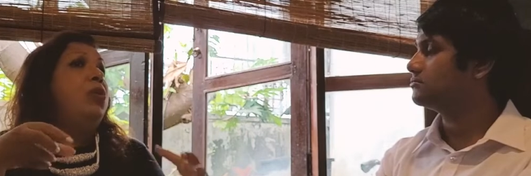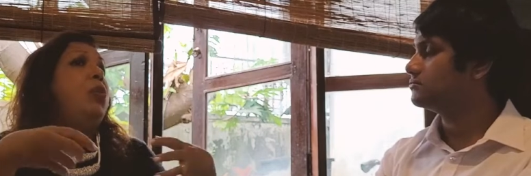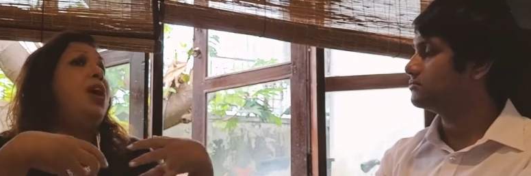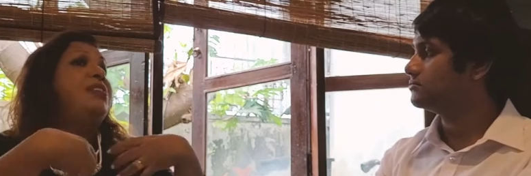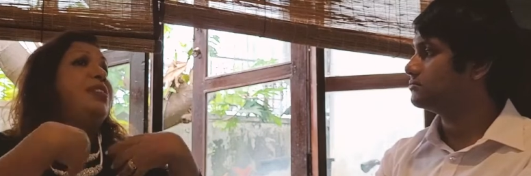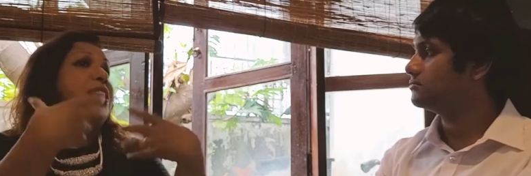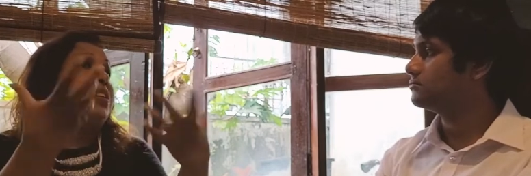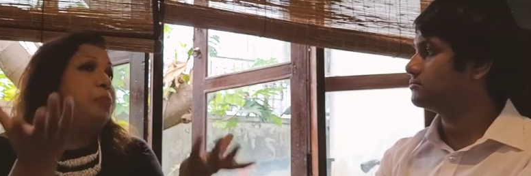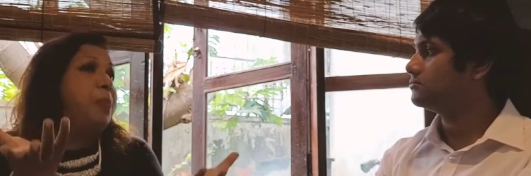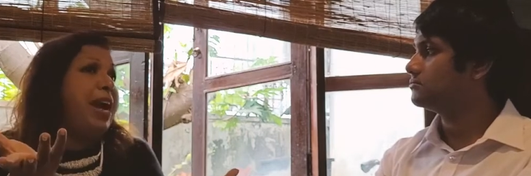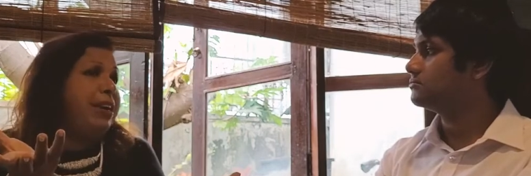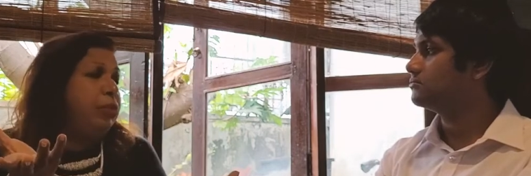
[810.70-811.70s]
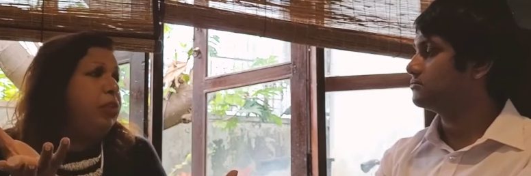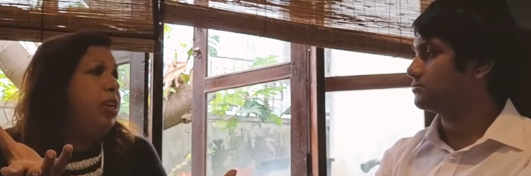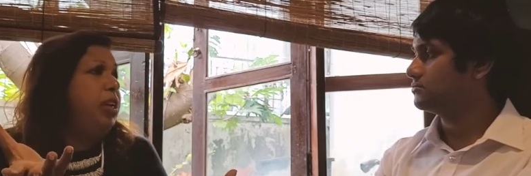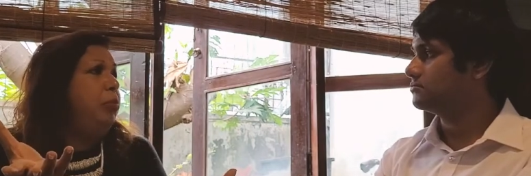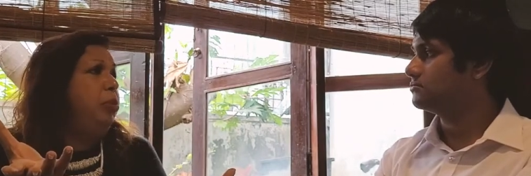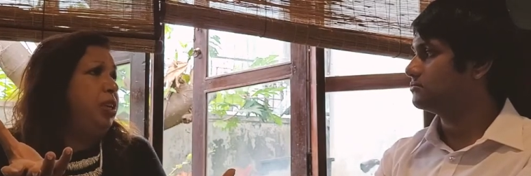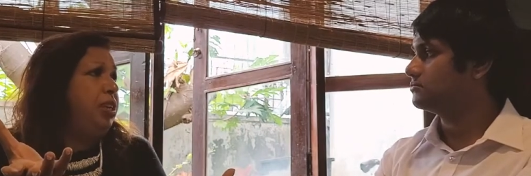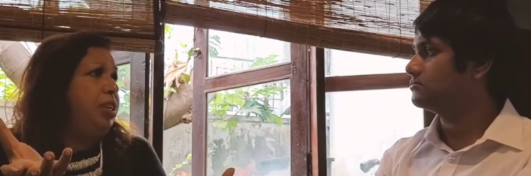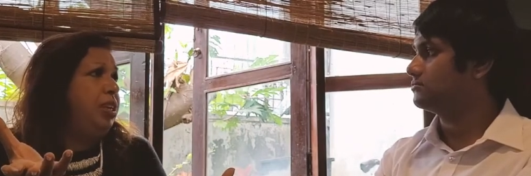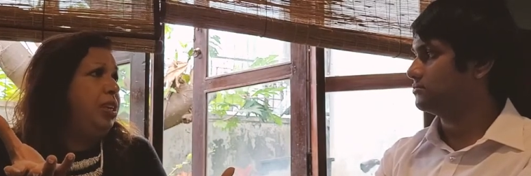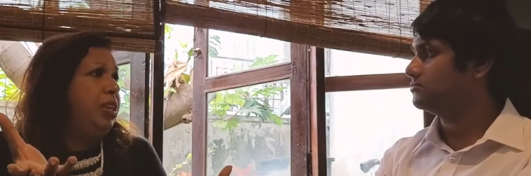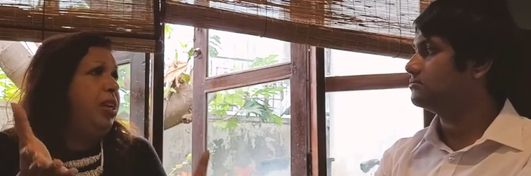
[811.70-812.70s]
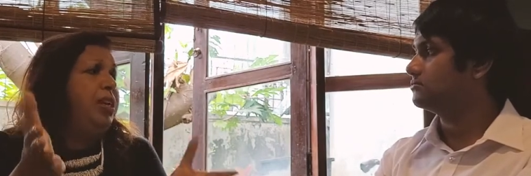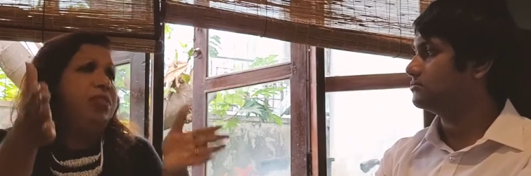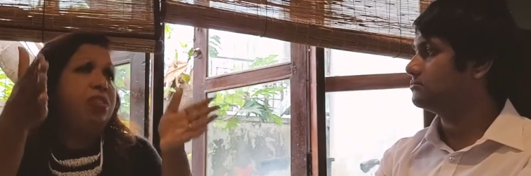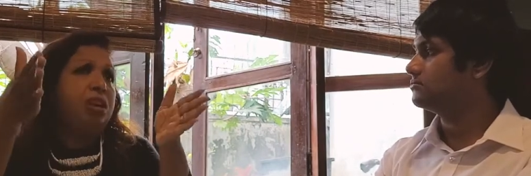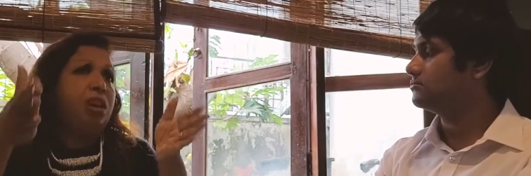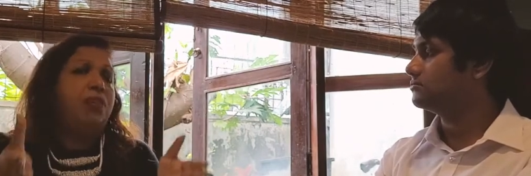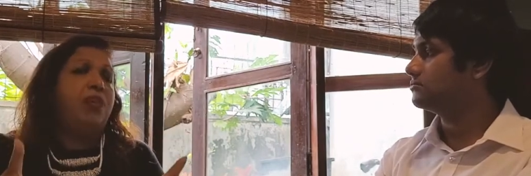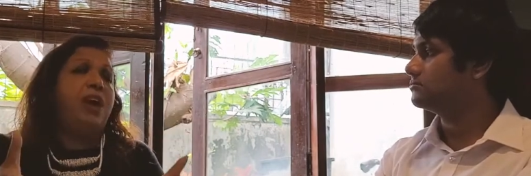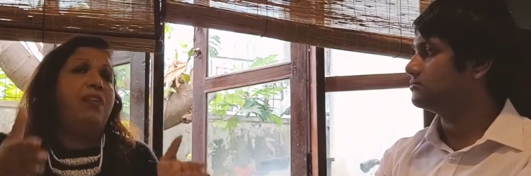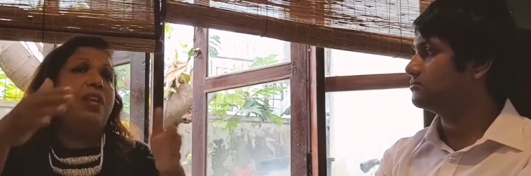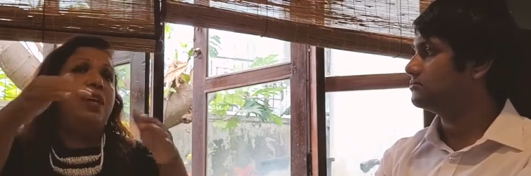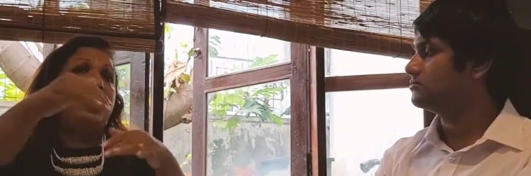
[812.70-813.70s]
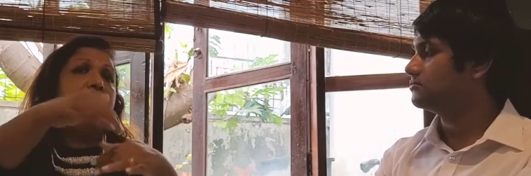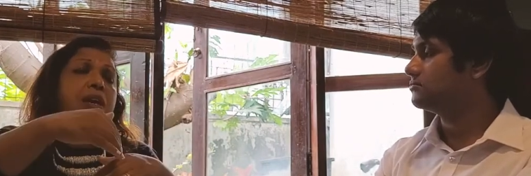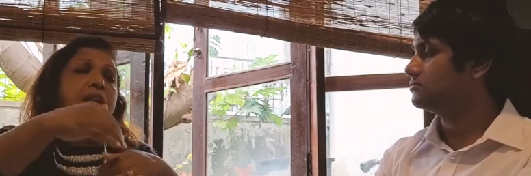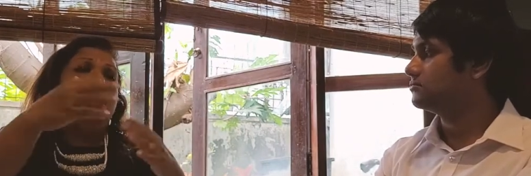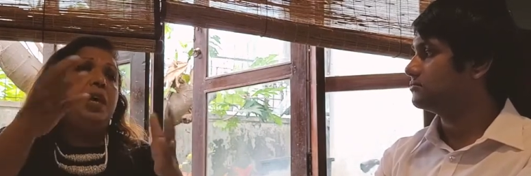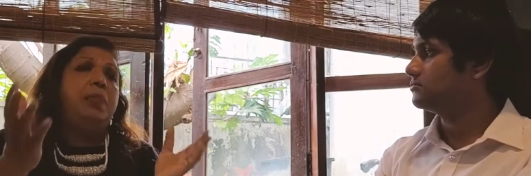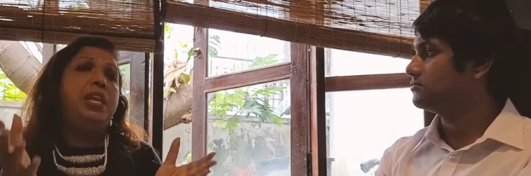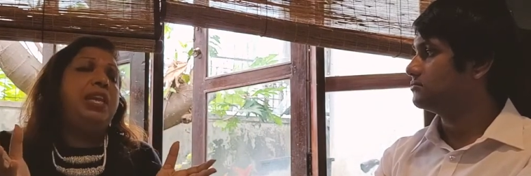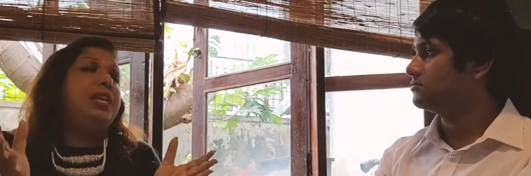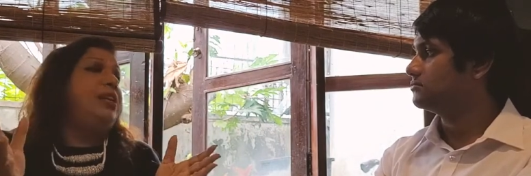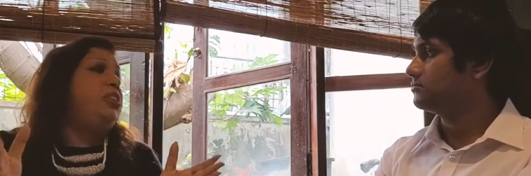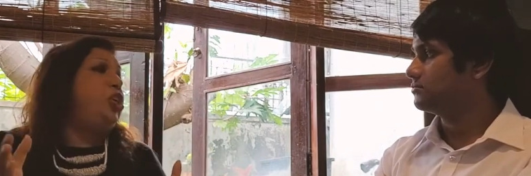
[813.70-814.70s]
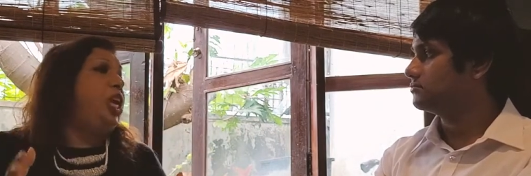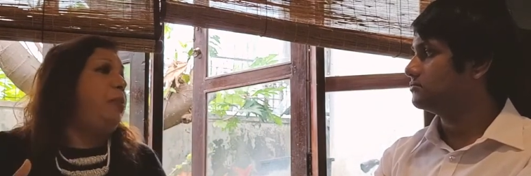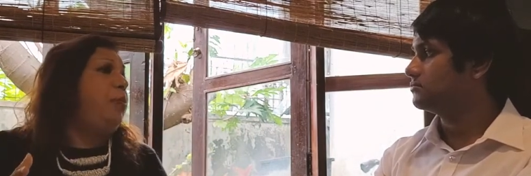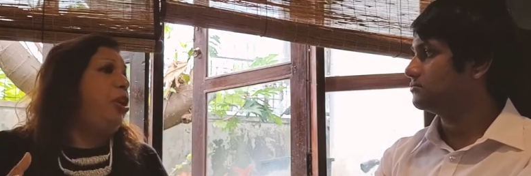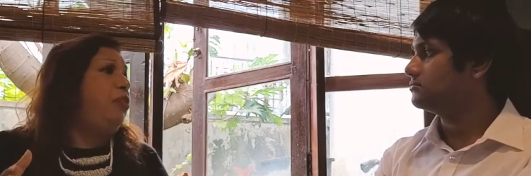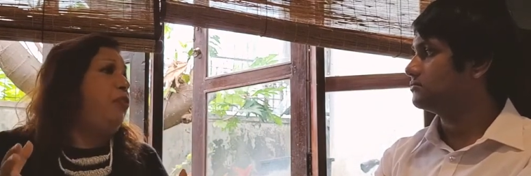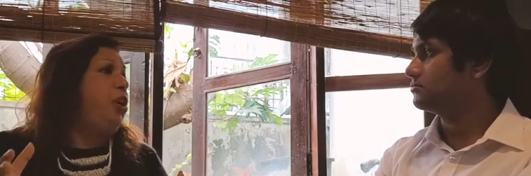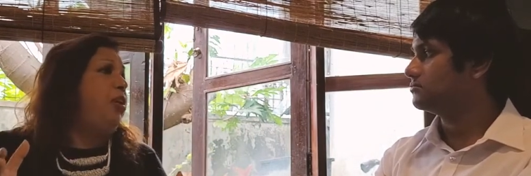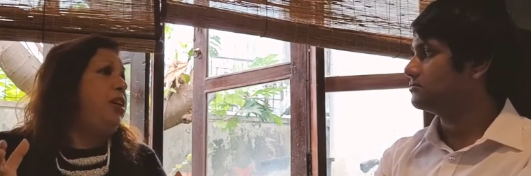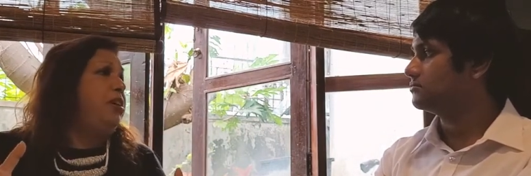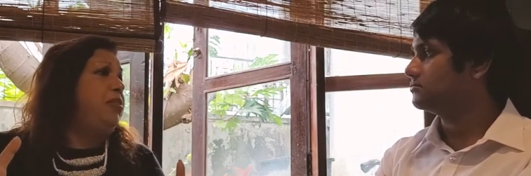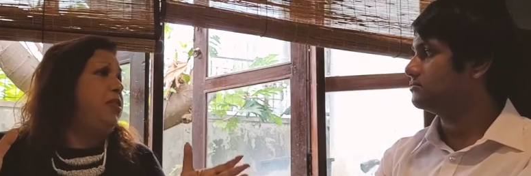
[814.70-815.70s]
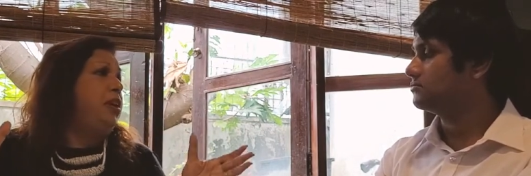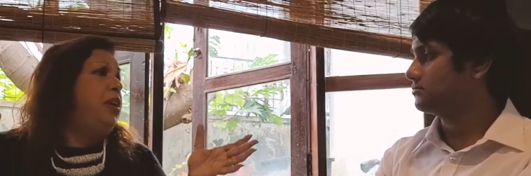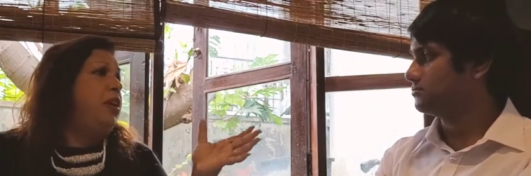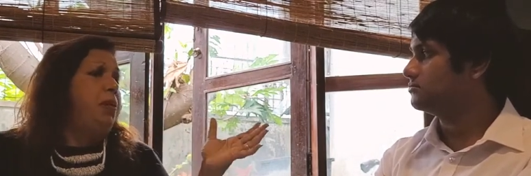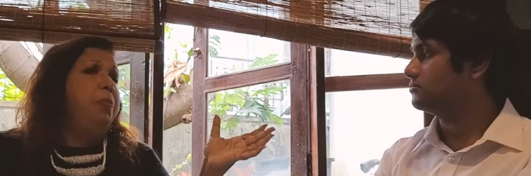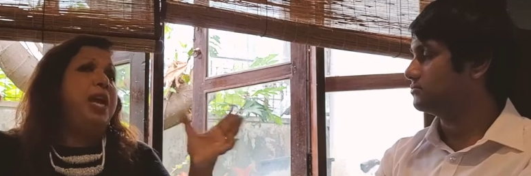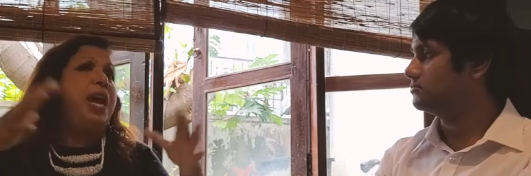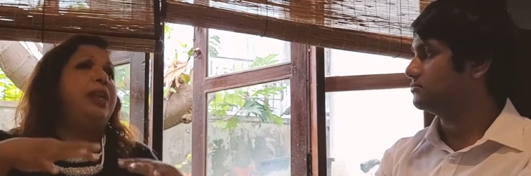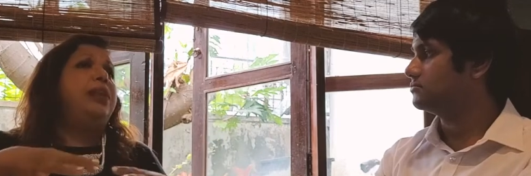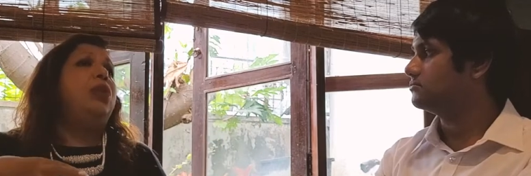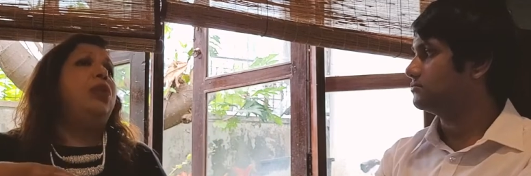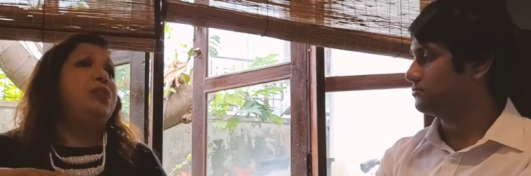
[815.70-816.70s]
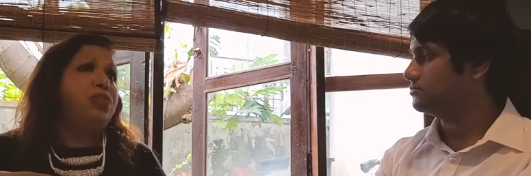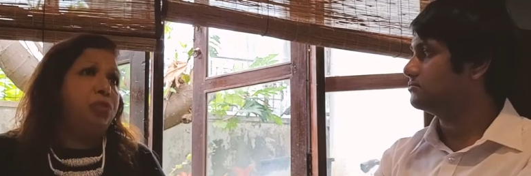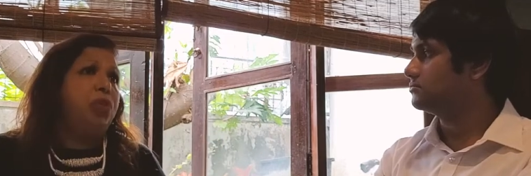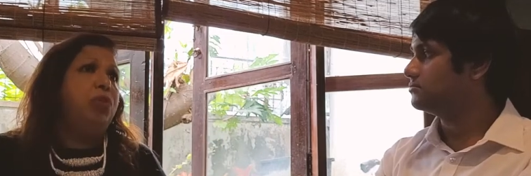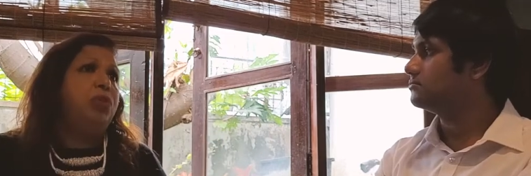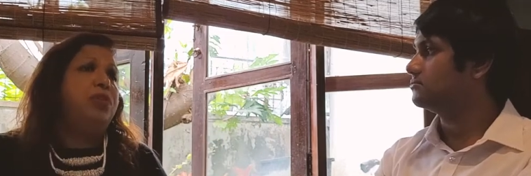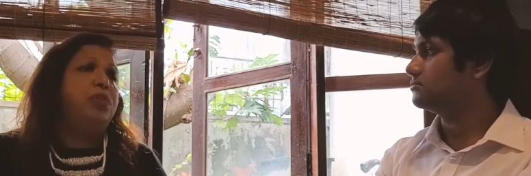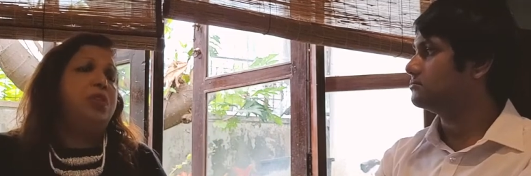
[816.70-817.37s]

Speaker 1: are sent back to the community instead of having them in a little chamber of horrors behind closed doors